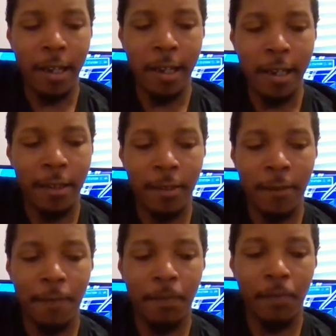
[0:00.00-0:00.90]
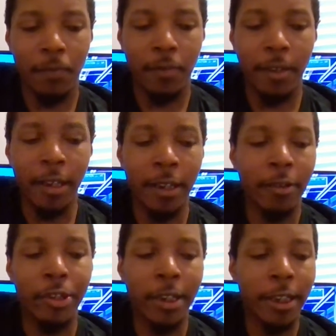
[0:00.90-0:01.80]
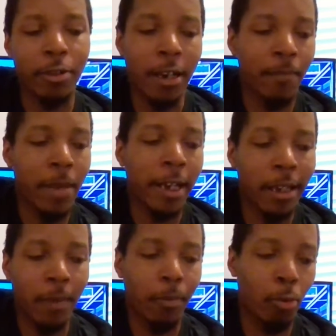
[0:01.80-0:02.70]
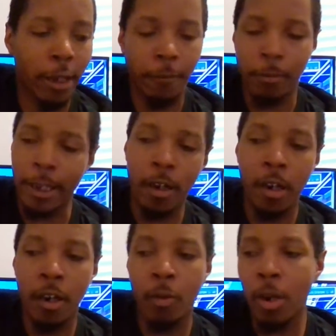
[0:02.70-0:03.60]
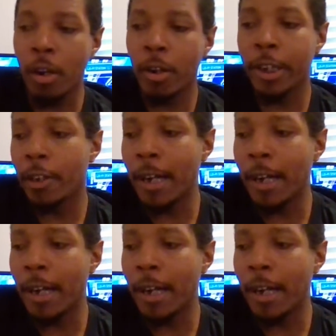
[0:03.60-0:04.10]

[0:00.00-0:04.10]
And, Sonny tried to make it up or whatever, like, oh, well,